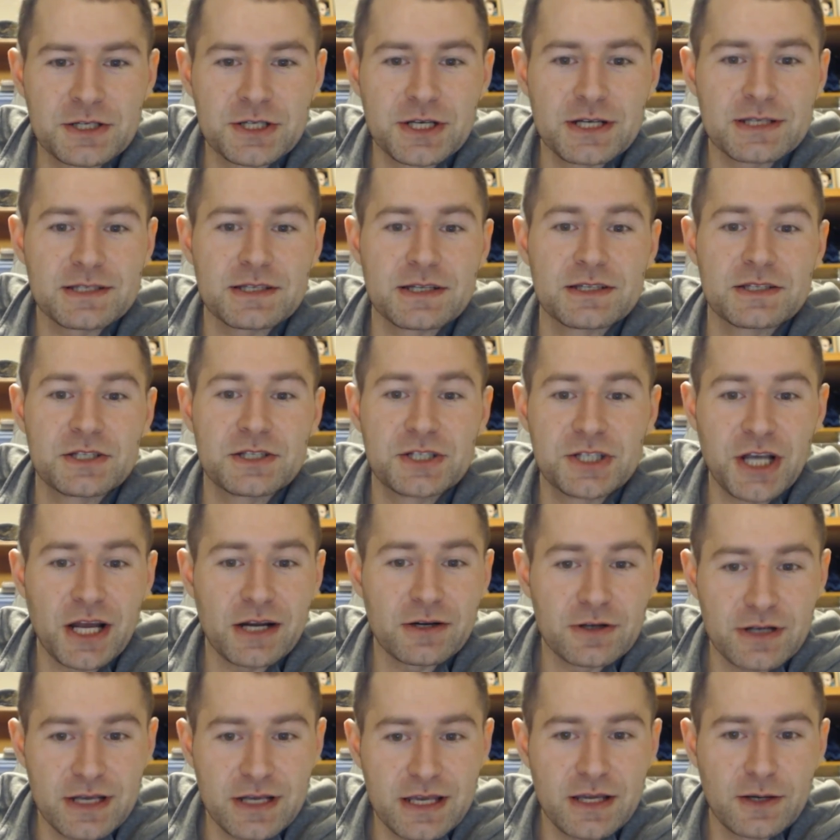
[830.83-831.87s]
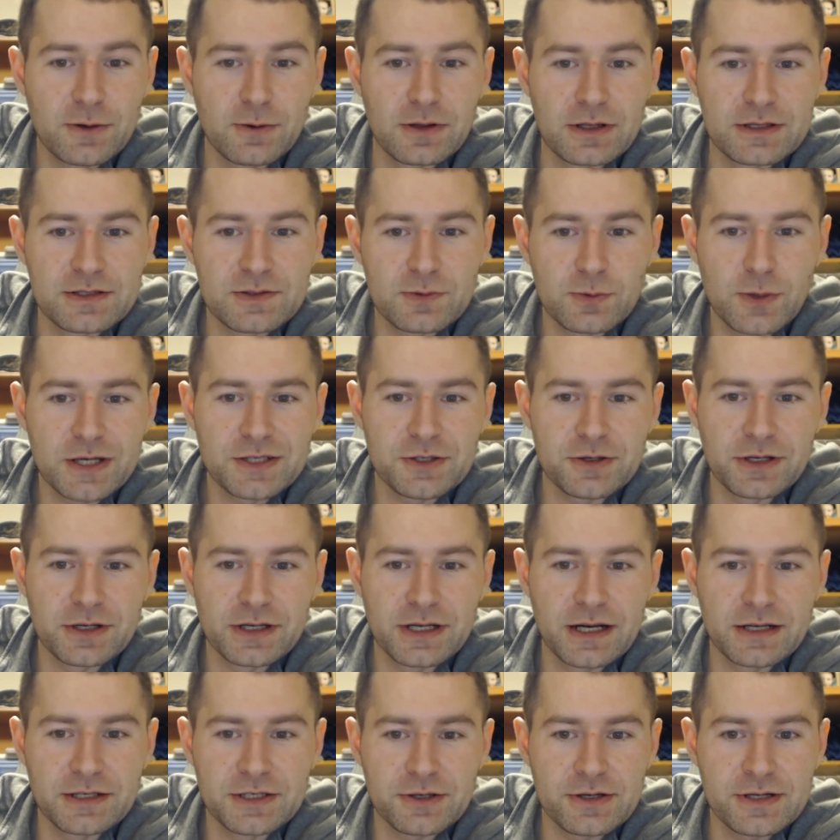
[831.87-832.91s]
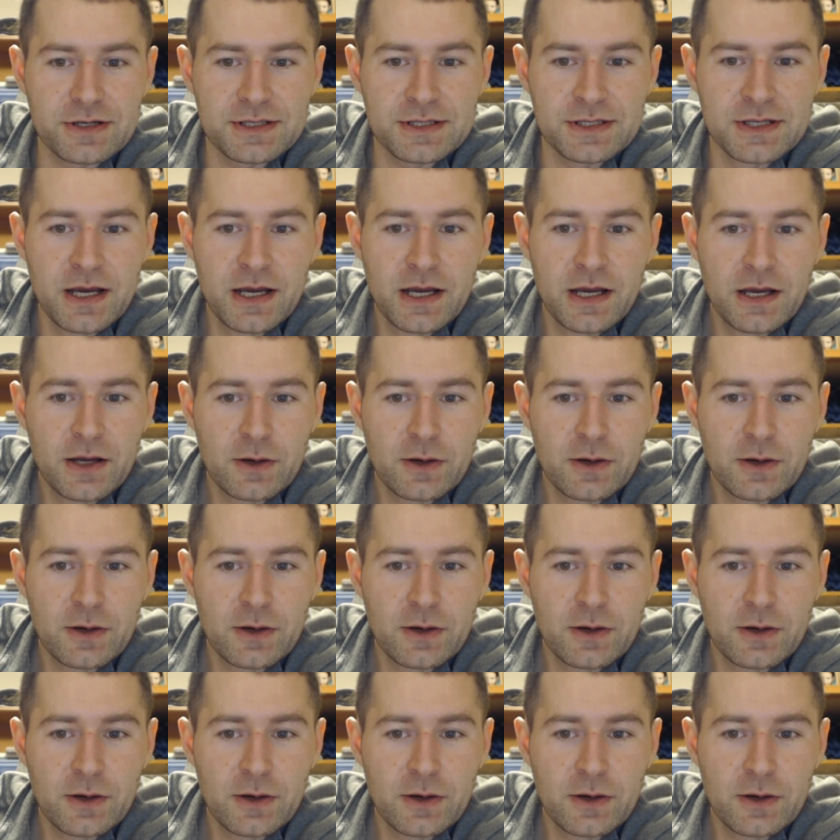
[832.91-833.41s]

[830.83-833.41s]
just as gender equal as Western countries,